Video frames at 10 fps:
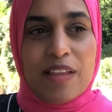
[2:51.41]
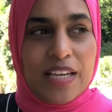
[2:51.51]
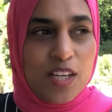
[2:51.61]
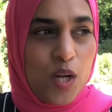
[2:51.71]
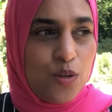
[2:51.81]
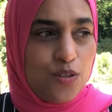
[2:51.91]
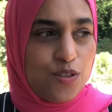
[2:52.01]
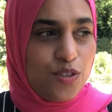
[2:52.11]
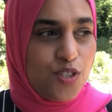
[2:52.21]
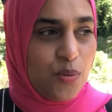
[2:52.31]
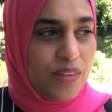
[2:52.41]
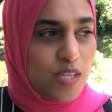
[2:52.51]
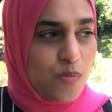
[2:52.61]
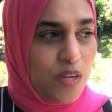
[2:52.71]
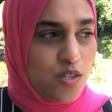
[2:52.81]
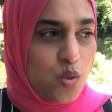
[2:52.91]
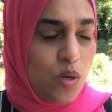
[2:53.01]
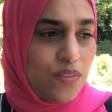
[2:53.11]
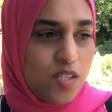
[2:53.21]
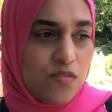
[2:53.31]
Like, you're doing this because you
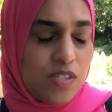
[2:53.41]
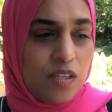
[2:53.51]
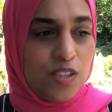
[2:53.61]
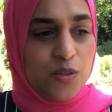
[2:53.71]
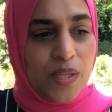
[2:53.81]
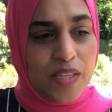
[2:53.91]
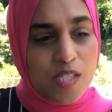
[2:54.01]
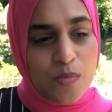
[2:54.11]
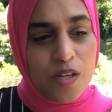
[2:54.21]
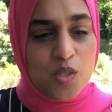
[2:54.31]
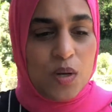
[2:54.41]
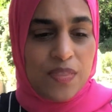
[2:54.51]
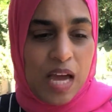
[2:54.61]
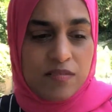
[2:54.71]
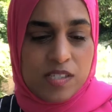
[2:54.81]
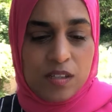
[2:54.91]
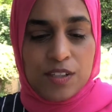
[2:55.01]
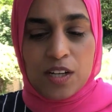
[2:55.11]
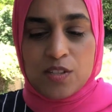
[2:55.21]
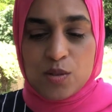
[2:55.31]
want this result, you're doing this because you want that result, and
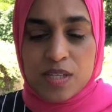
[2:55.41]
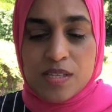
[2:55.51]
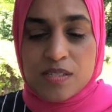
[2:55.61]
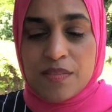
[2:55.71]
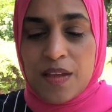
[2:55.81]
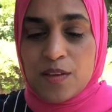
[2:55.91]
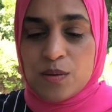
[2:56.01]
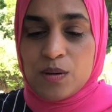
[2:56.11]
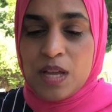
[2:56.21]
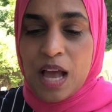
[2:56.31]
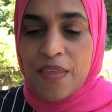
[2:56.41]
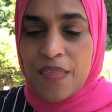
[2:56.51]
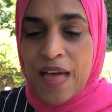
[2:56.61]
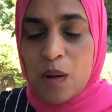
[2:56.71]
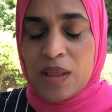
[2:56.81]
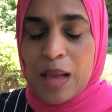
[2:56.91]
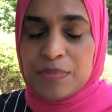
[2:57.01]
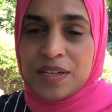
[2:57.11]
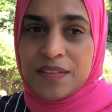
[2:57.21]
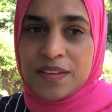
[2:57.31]
you're going to do this, and then that will
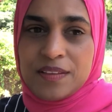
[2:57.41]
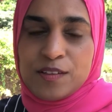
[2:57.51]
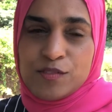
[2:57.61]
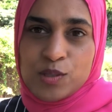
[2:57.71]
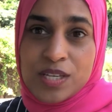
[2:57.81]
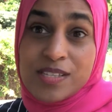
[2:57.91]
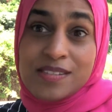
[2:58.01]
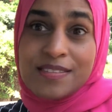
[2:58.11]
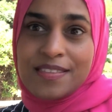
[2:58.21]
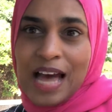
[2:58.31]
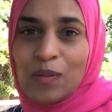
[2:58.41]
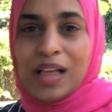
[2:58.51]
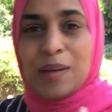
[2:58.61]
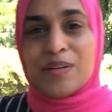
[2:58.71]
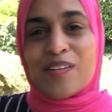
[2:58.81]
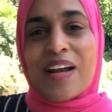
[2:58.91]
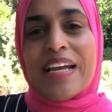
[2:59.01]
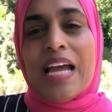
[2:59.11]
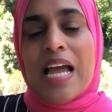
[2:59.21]
happen, and then you do this and that will happen, right?